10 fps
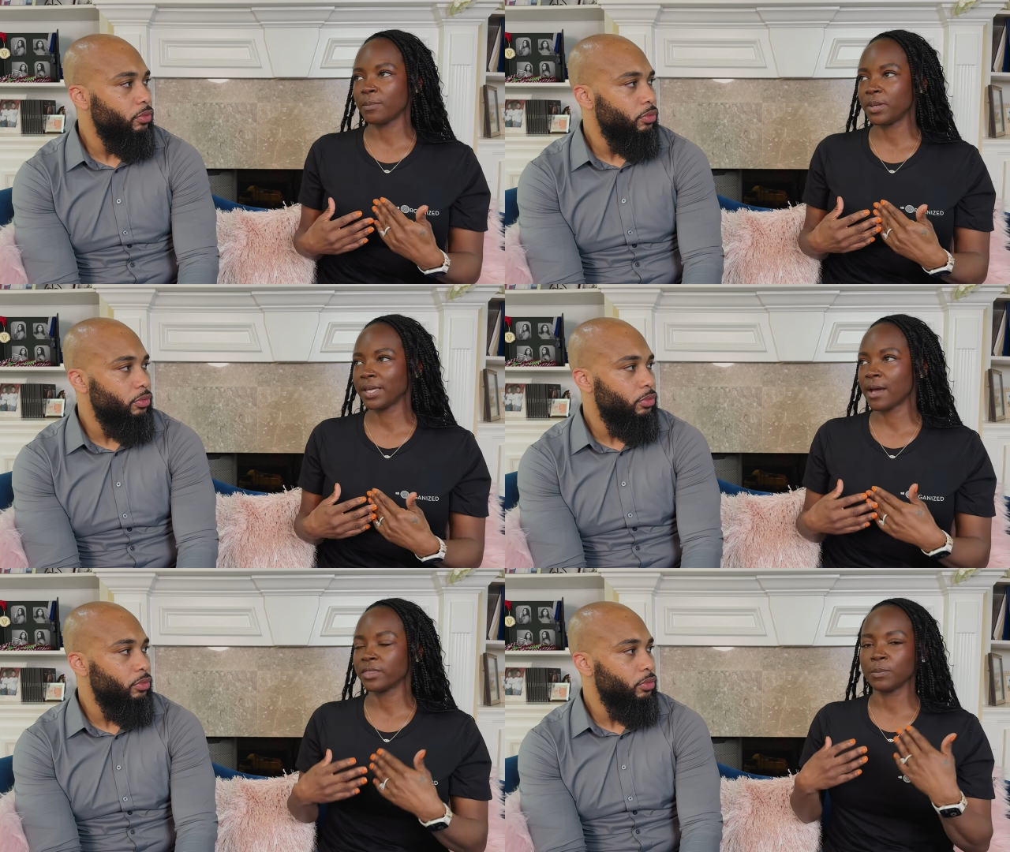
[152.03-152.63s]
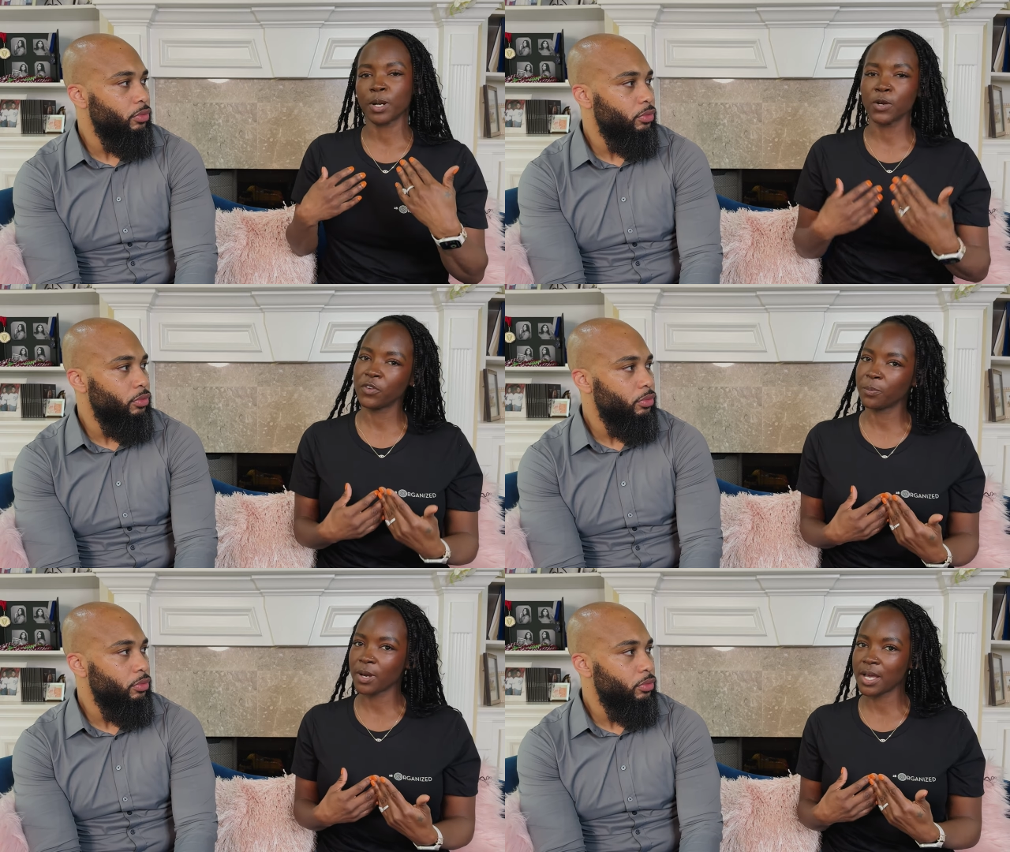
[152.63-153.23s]
Speaker 1: to pick out the
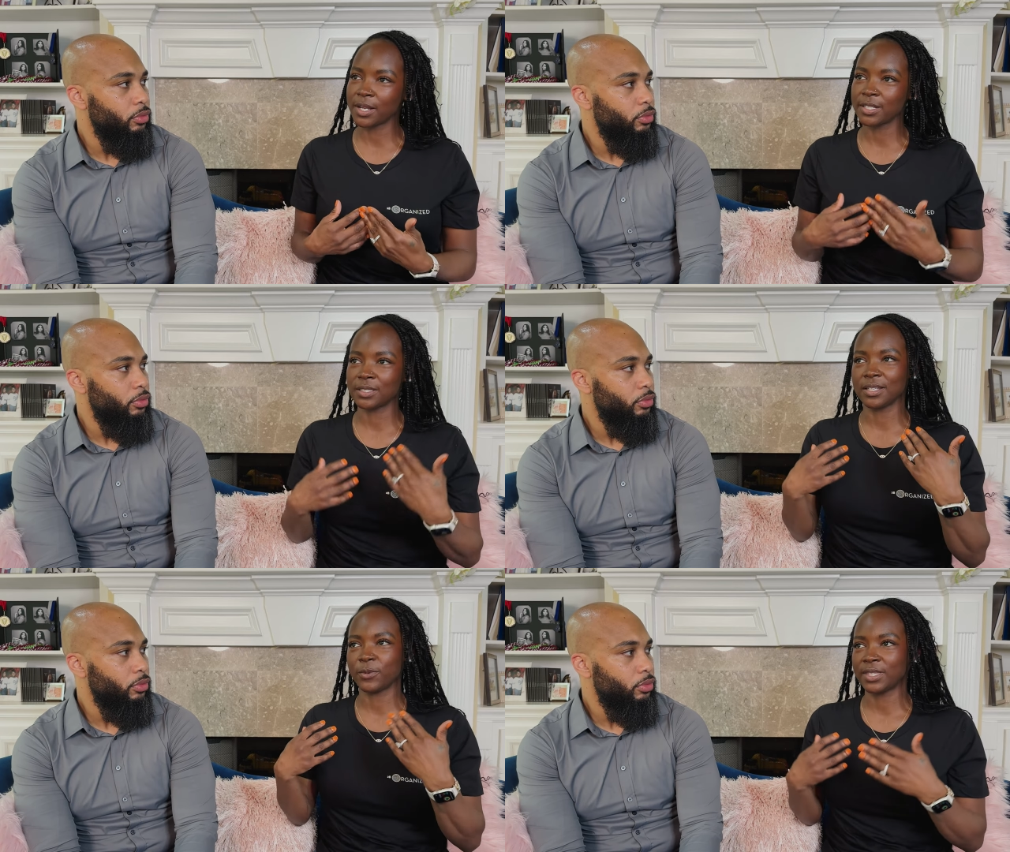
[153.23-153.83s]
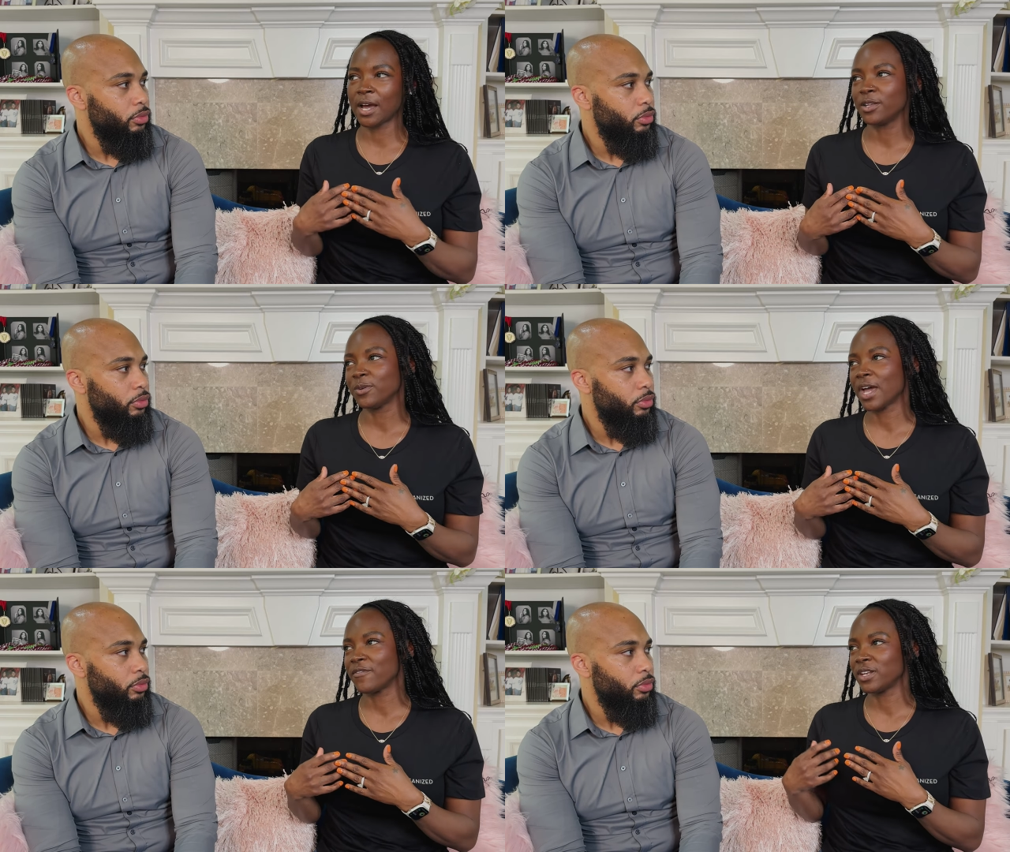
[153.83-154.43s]
perfect product without you
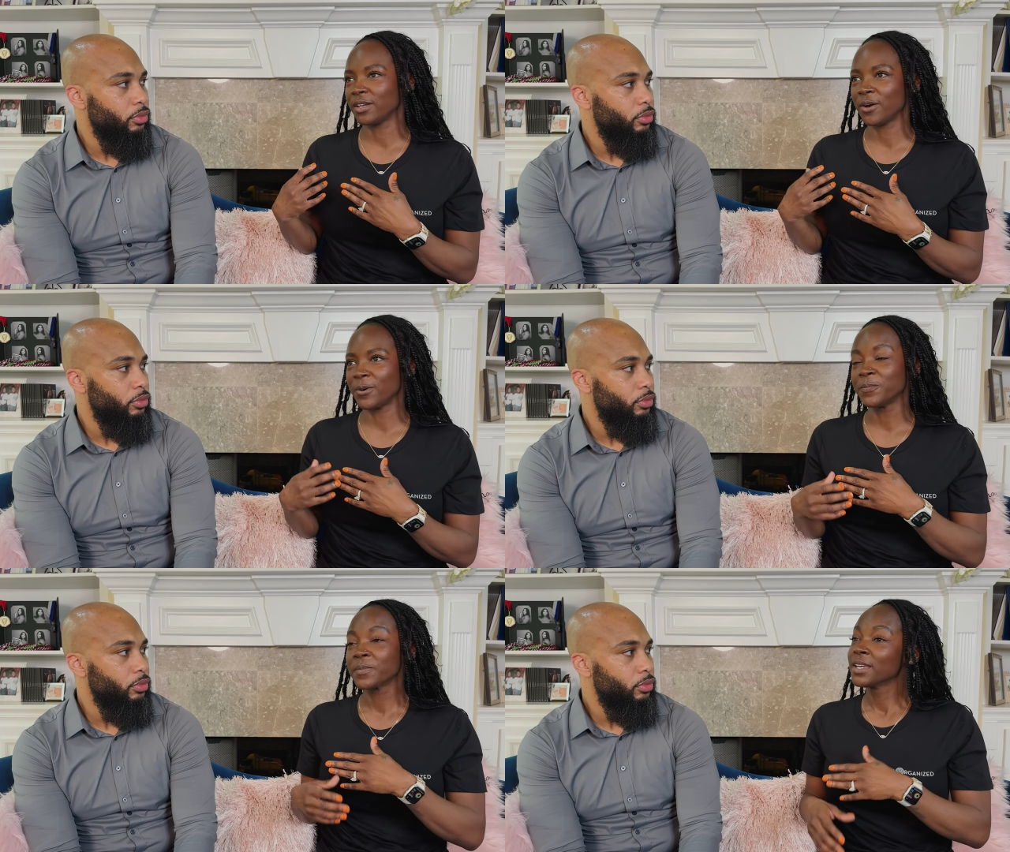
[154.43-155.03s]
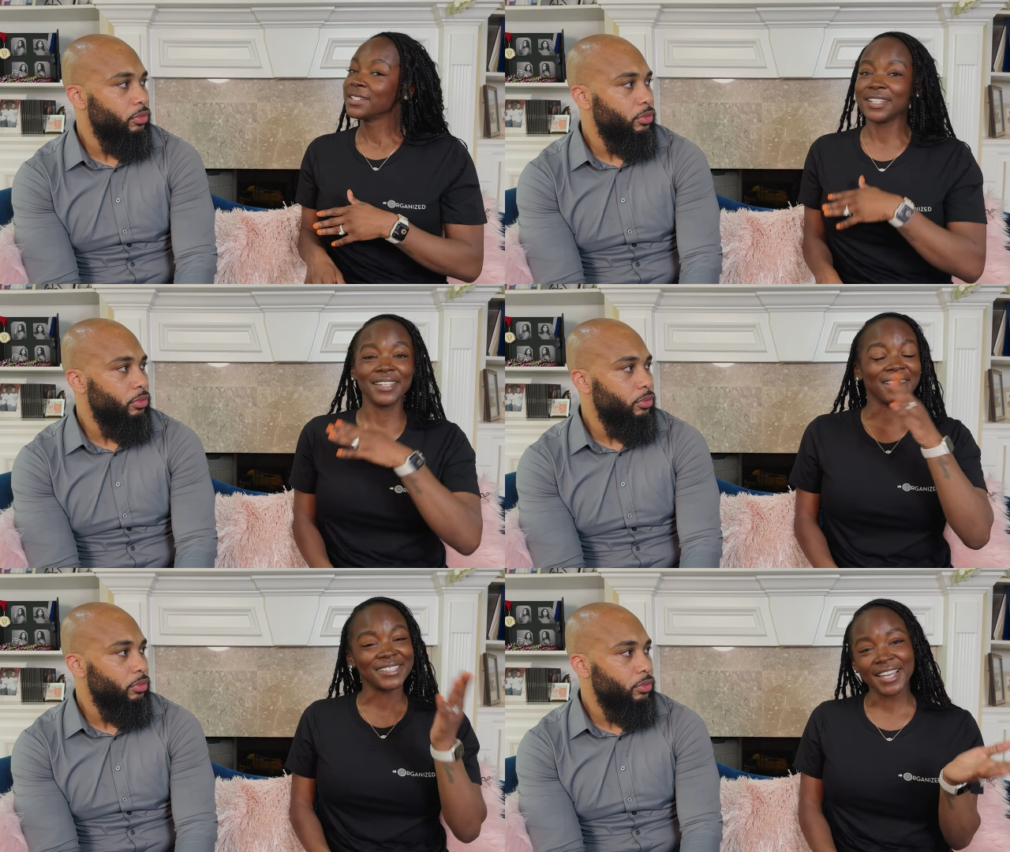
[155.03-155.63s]
having to go to the
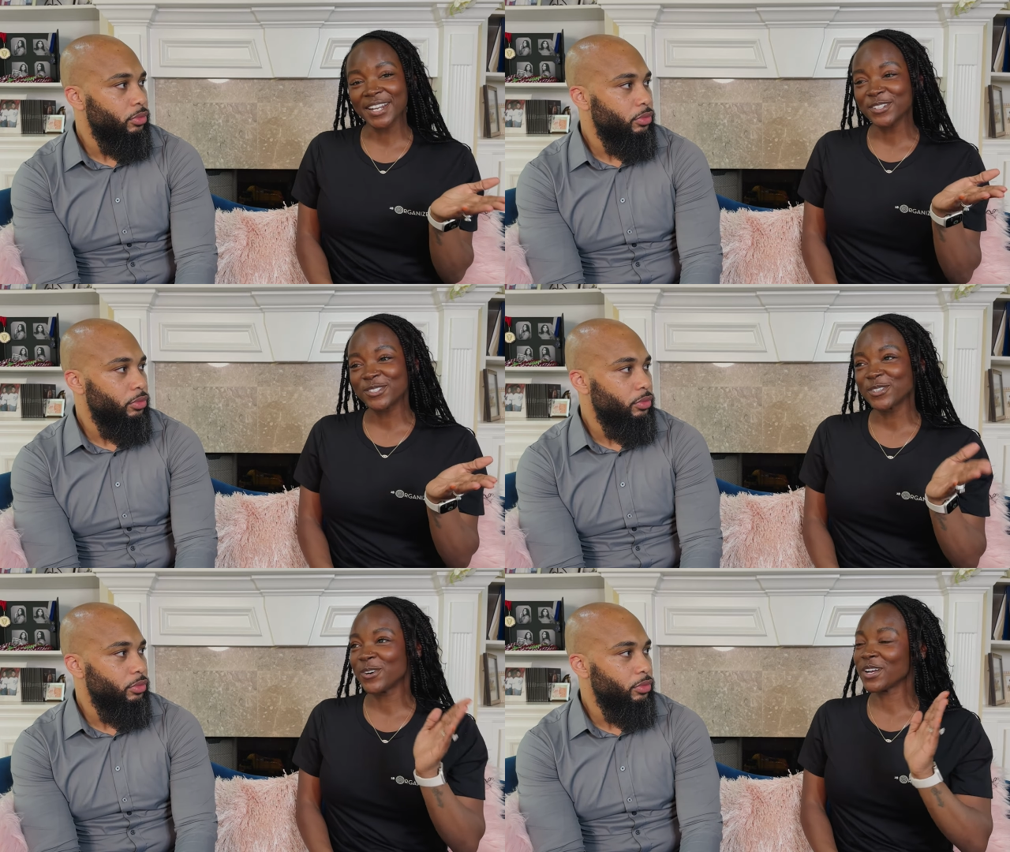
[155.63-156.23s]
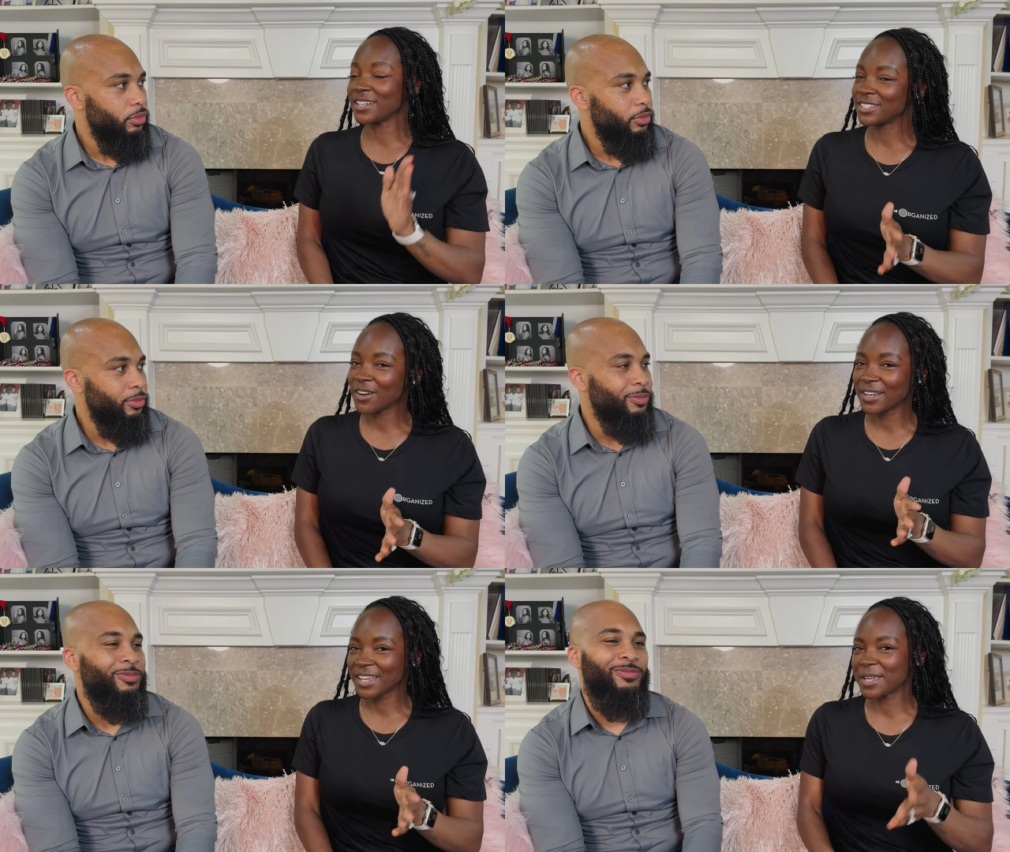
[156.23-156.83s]
container store and
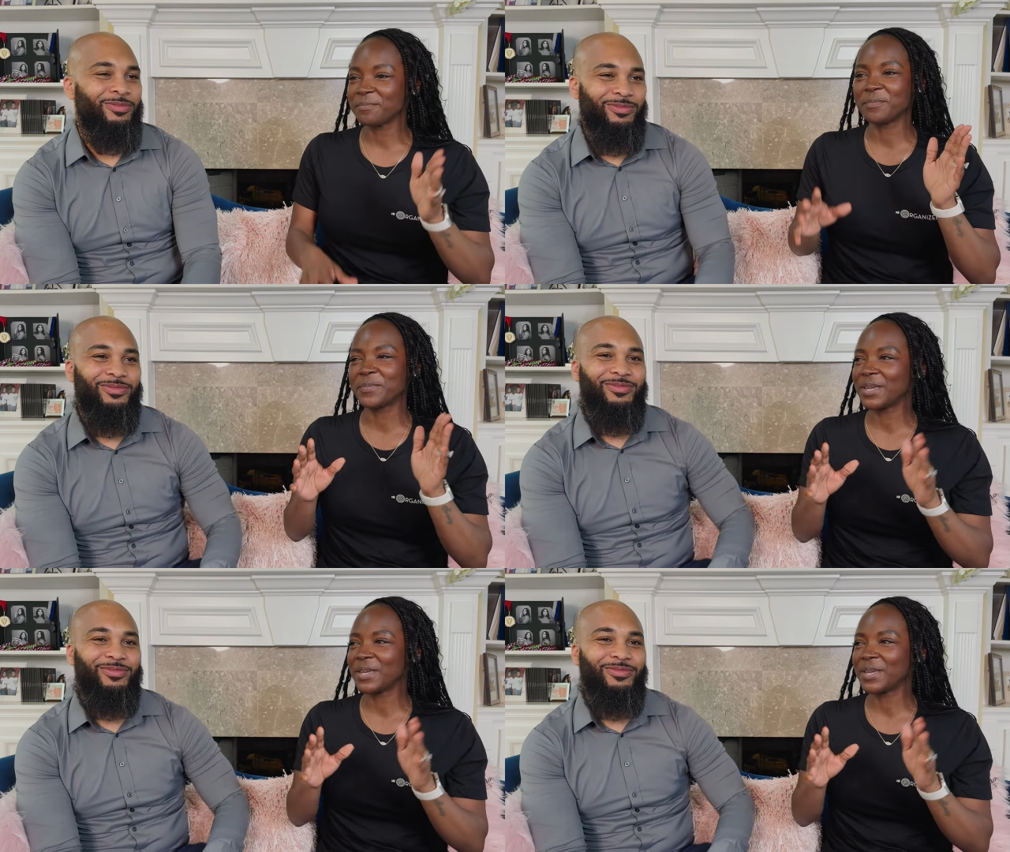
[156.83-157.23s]
Target,